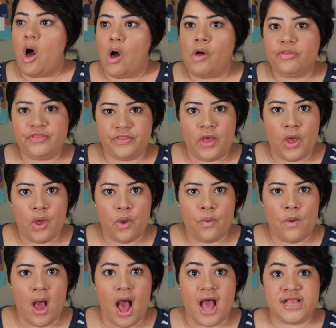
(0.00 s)

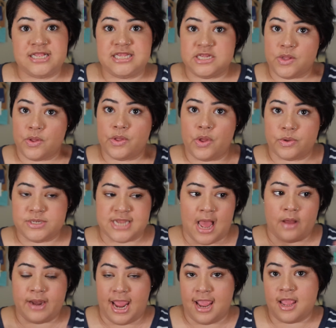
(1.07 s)
although I still go
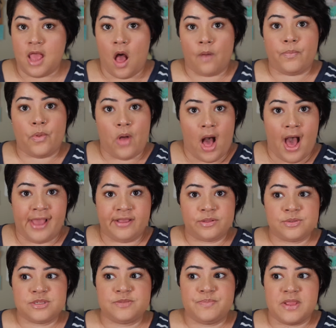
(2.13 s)
down a couple
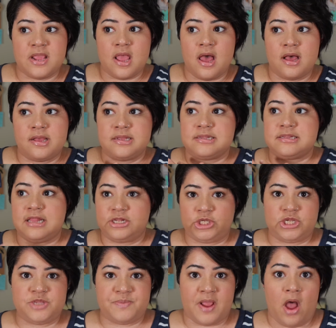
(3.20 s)
aisles, because
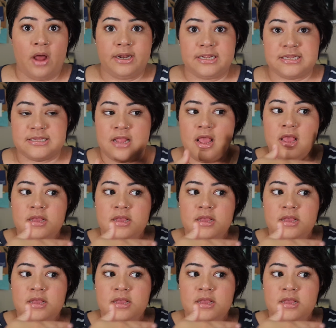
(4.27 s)
let's just be honest,